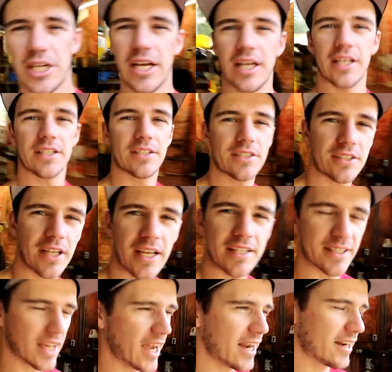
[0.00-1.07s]
has a
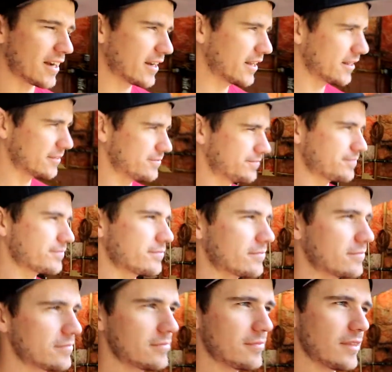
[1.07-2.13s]
sign on it.
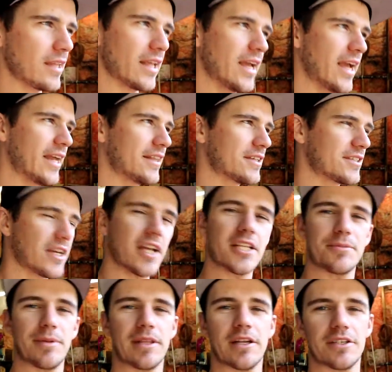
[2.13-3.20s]
And the sign has
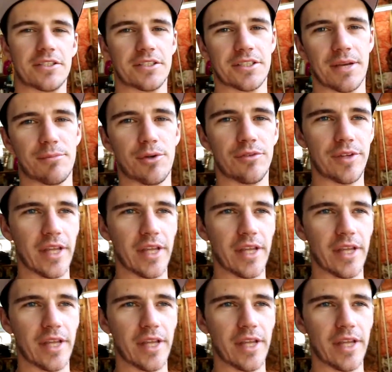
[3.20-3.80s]
been there since I moved